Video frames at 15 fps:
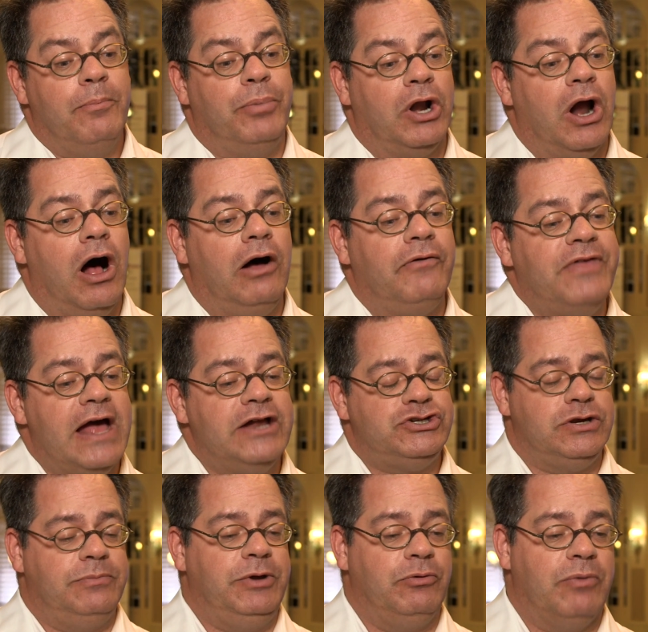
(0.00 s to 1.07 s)
But all of that
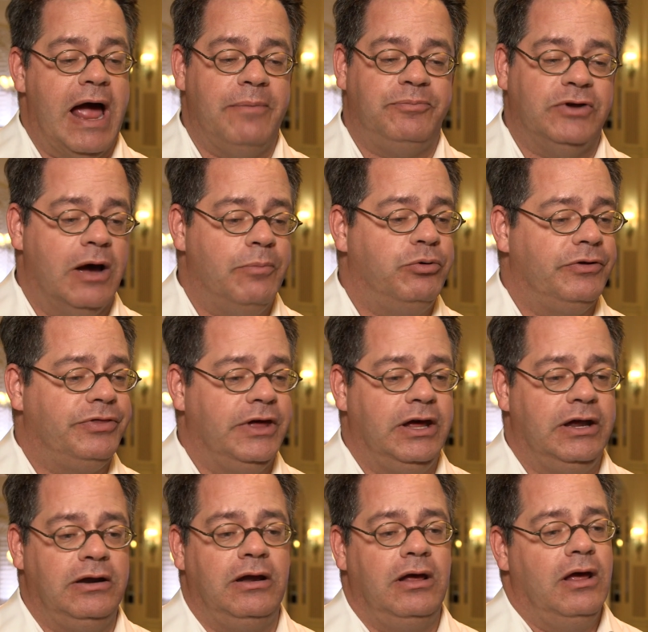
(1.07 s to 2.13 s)
should be wrapped up
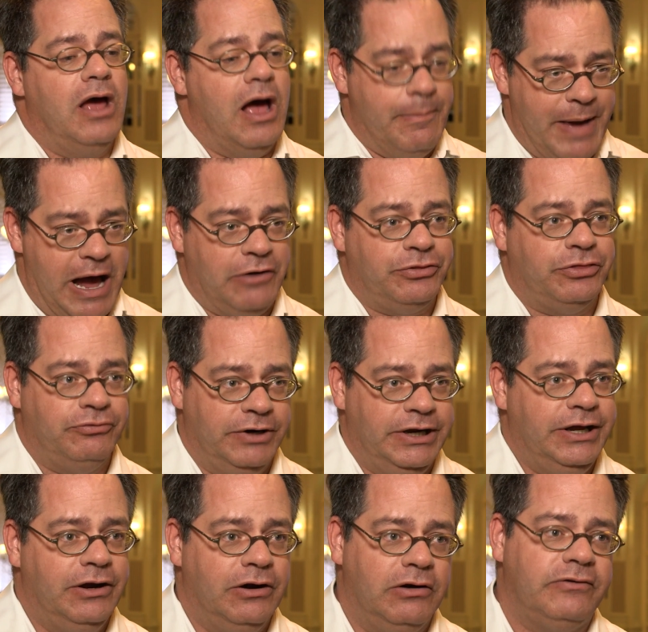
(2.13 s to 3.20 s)
within about 3
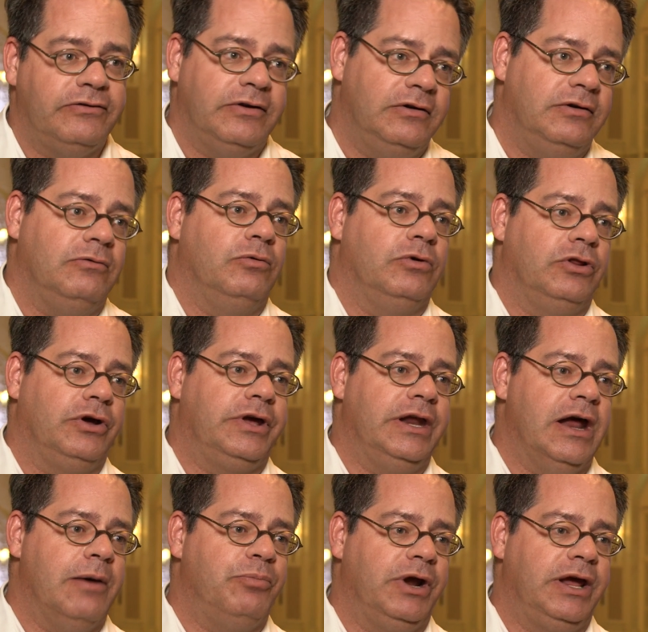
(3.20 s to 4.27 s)
years, and we're
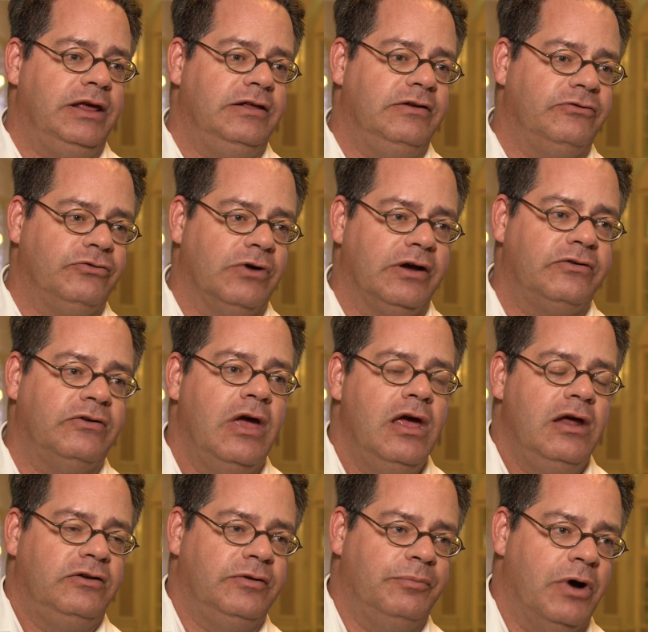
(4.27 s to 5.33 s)
looking at bringing these drugs
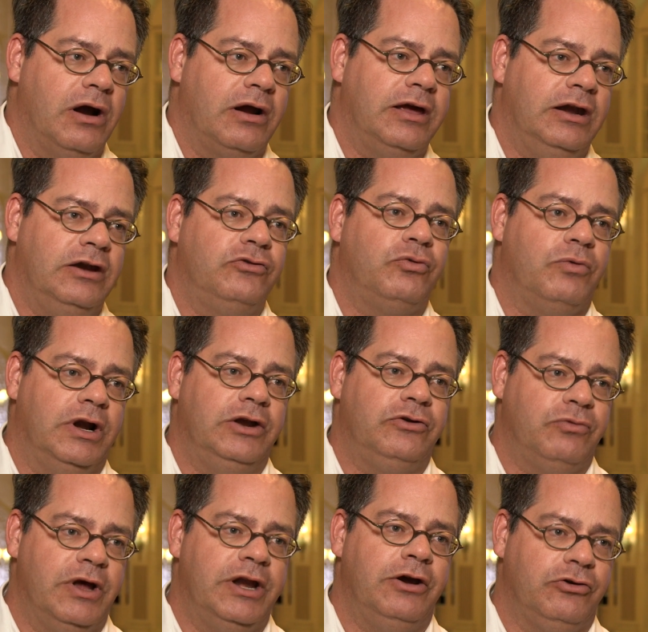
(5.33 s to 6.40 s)
to market in
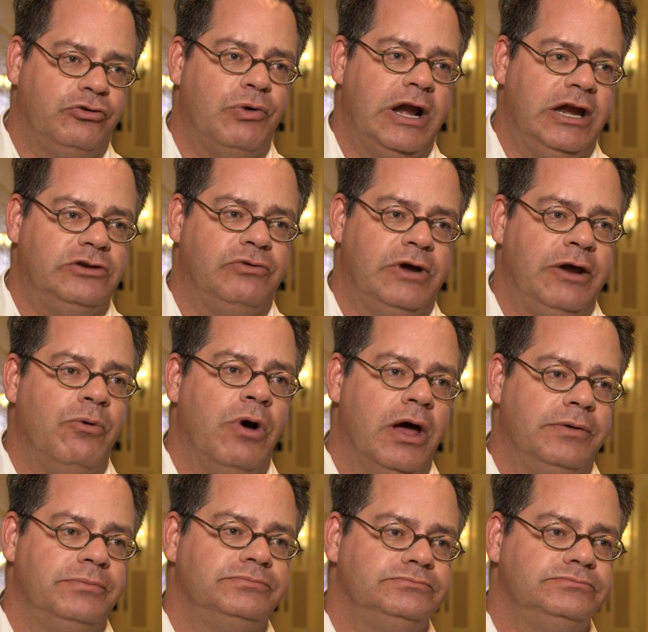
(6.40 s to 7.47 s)
2020 or 2021.